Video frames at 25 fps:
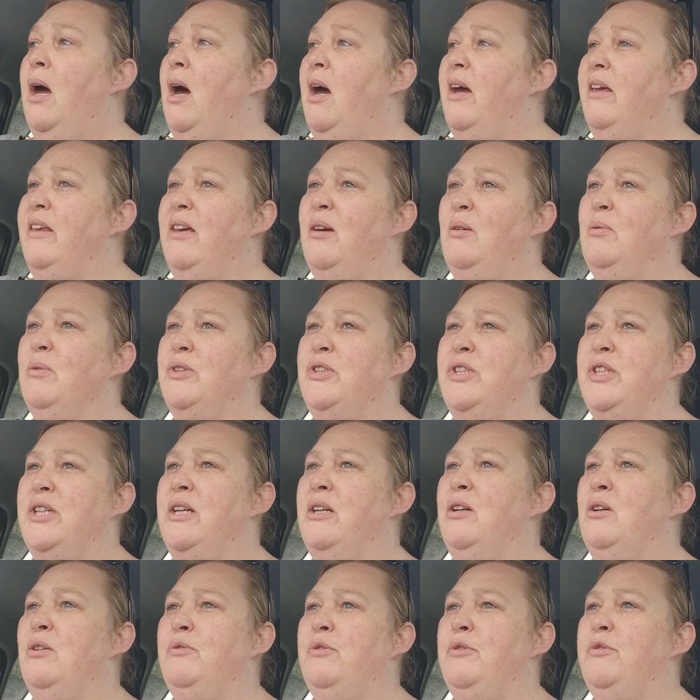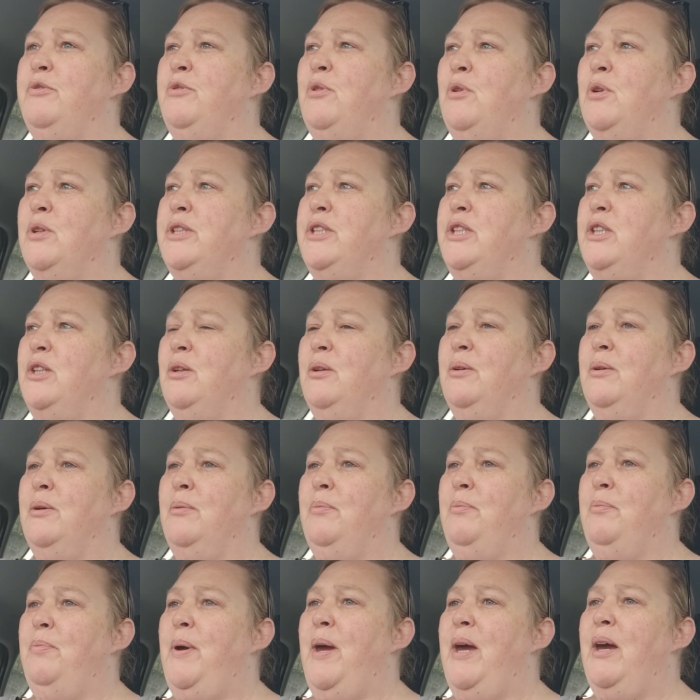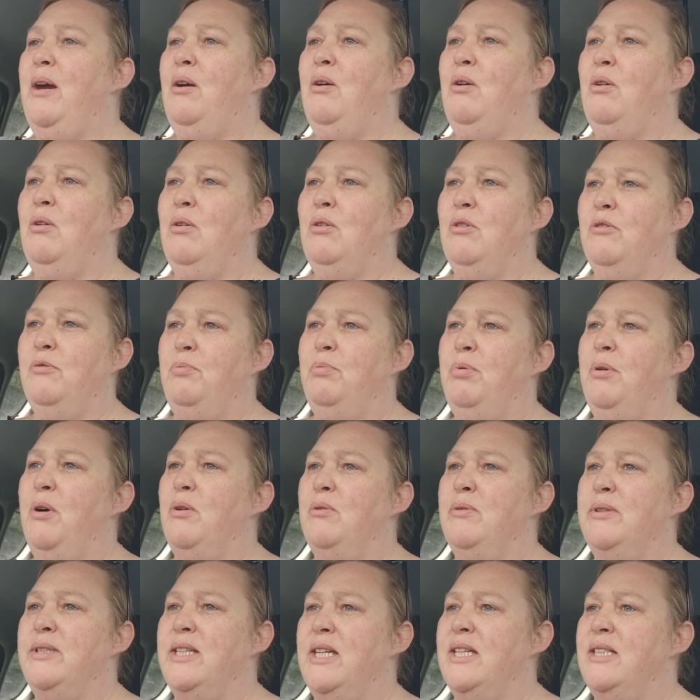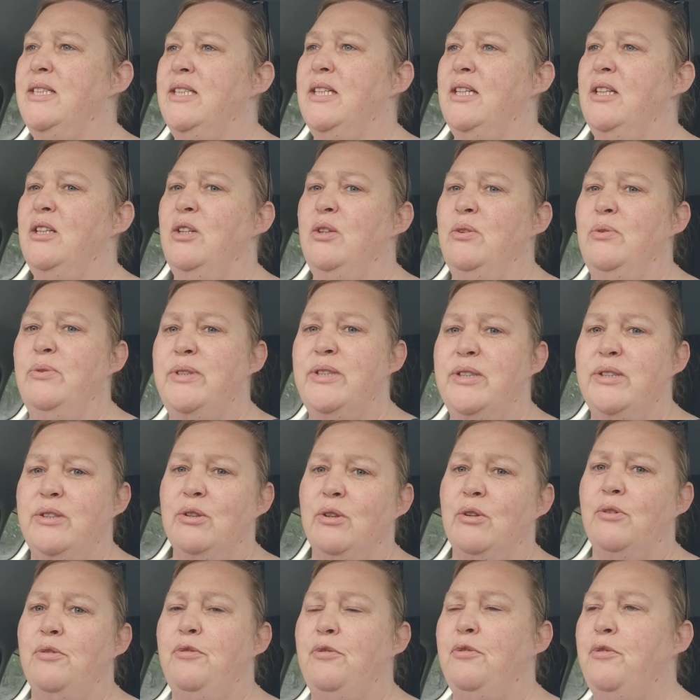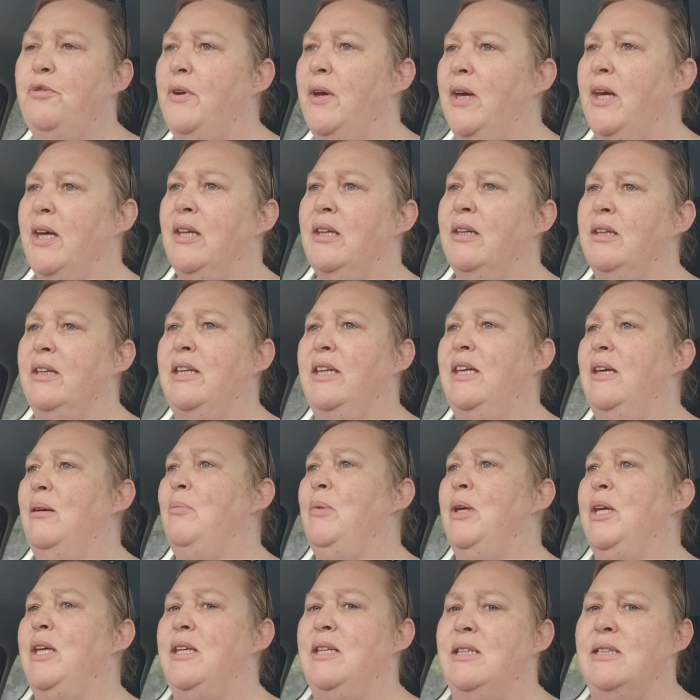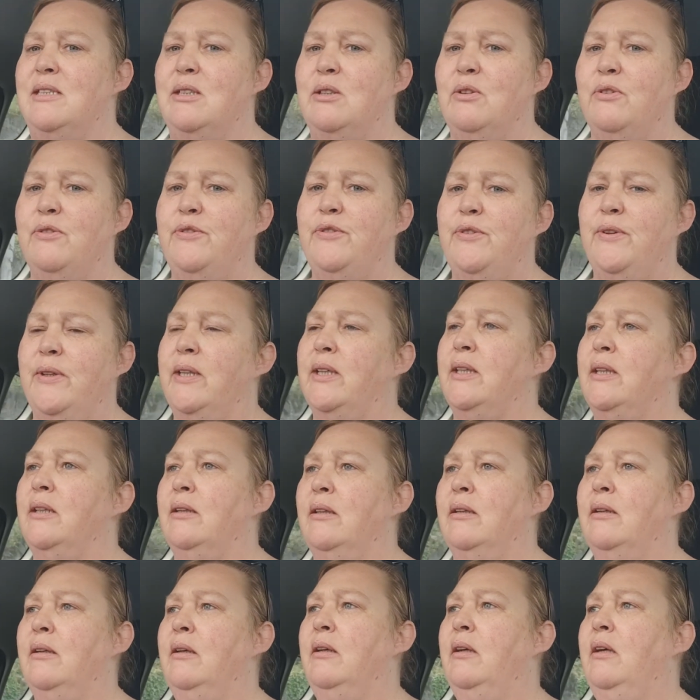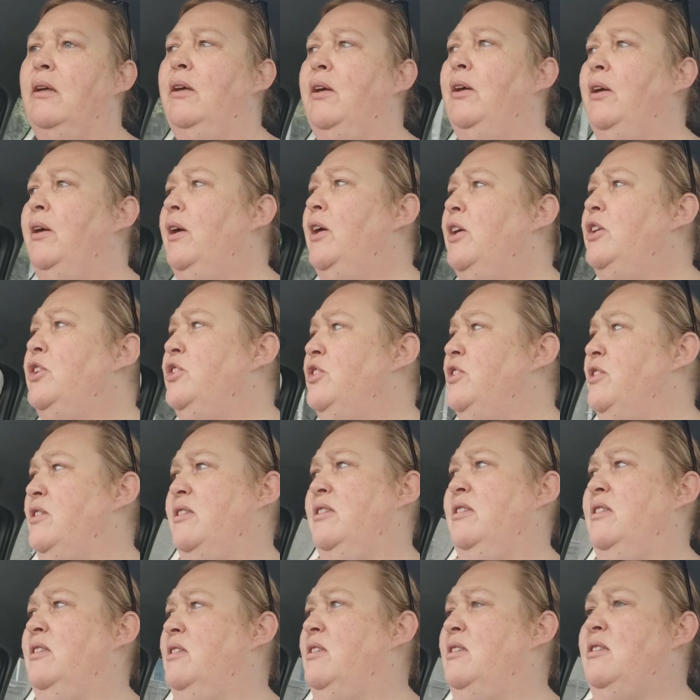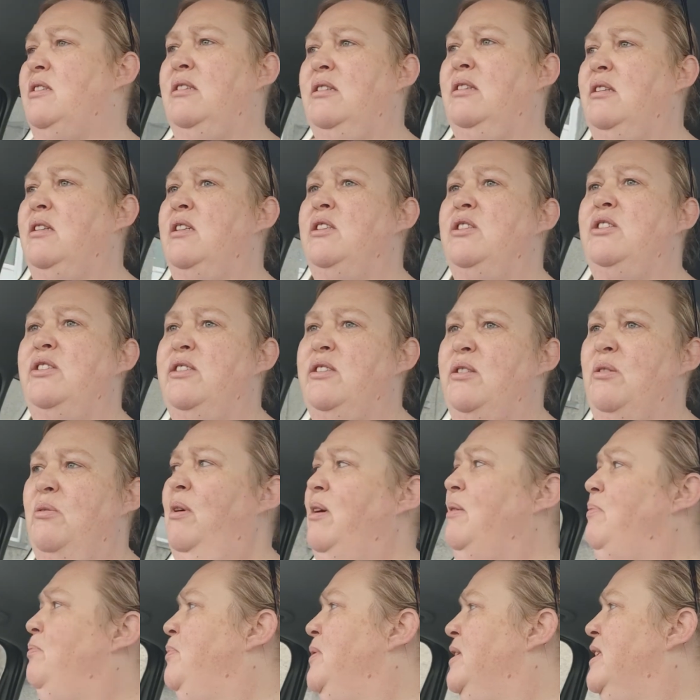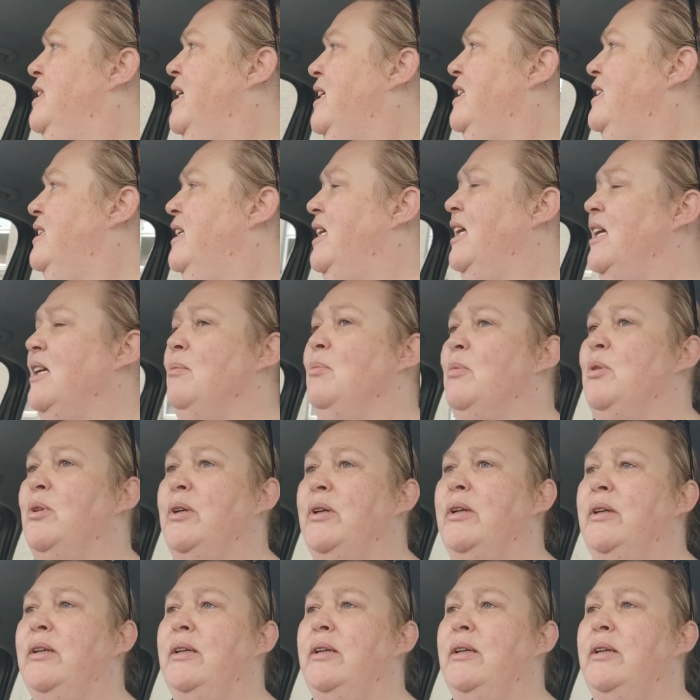I think once you get over 40, your power of processing new stuff and gimmicky stuff, and you just don't possess it anymore.